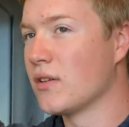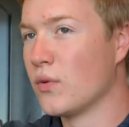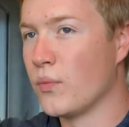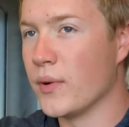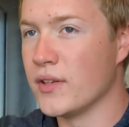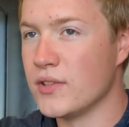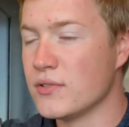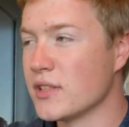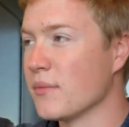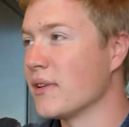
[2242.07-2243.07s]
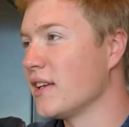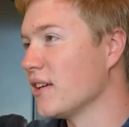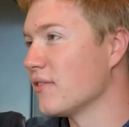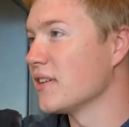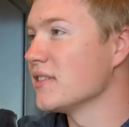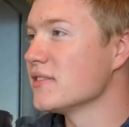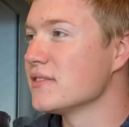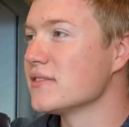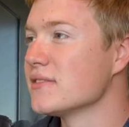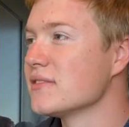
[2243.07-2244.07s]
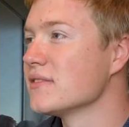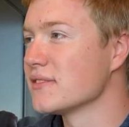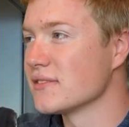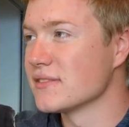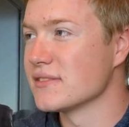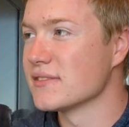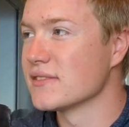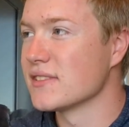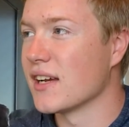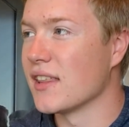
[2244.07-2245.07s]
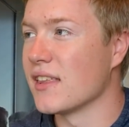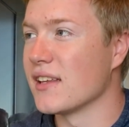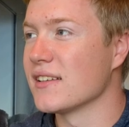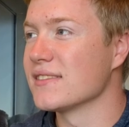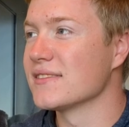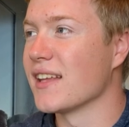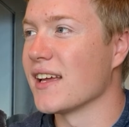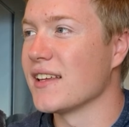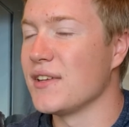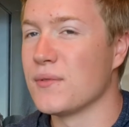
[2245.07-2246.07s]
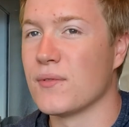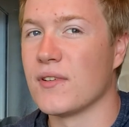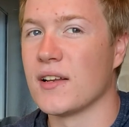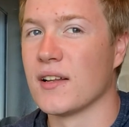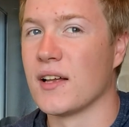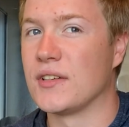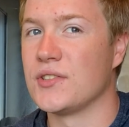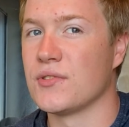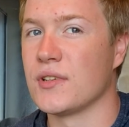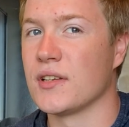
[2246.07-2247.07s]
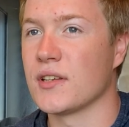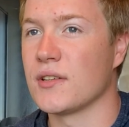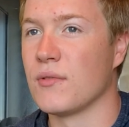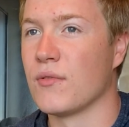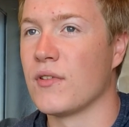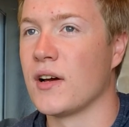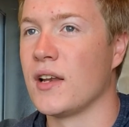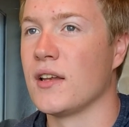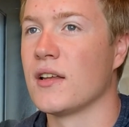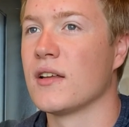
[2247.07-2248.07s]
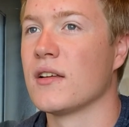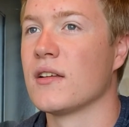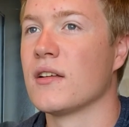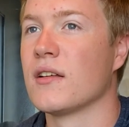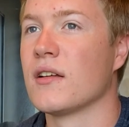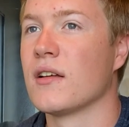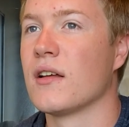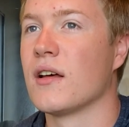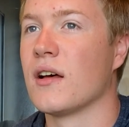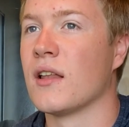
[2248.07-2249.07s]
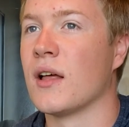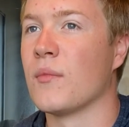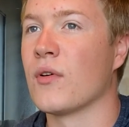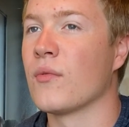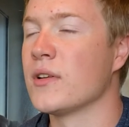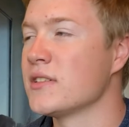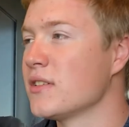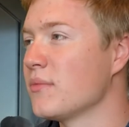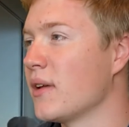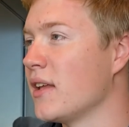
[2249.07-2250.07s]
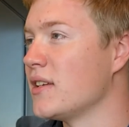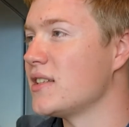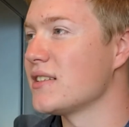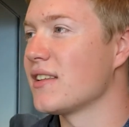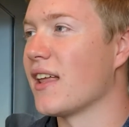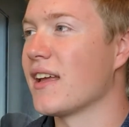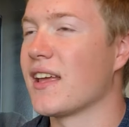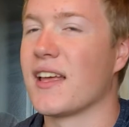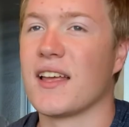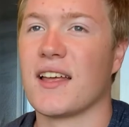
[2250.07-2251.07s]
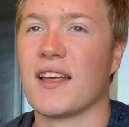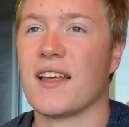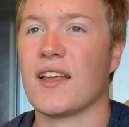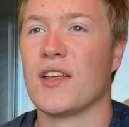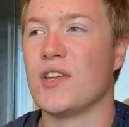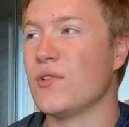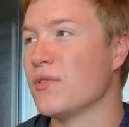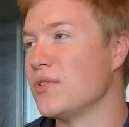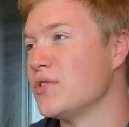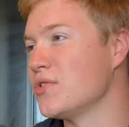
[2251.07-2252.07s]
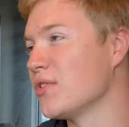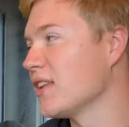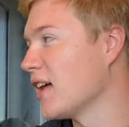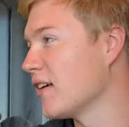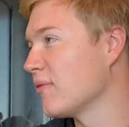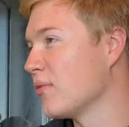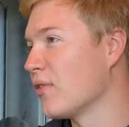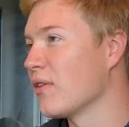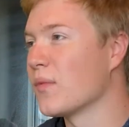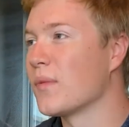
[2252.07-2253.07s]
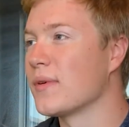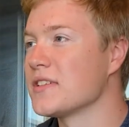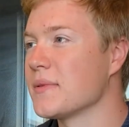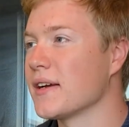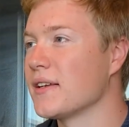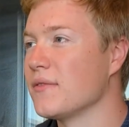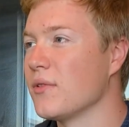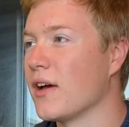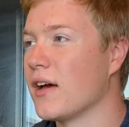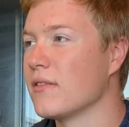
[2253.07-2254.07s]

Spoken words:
but do something different. I think you will find a lot of joy. You will find a lot more wisdom, and just you will enjoy life more the more perspective you have.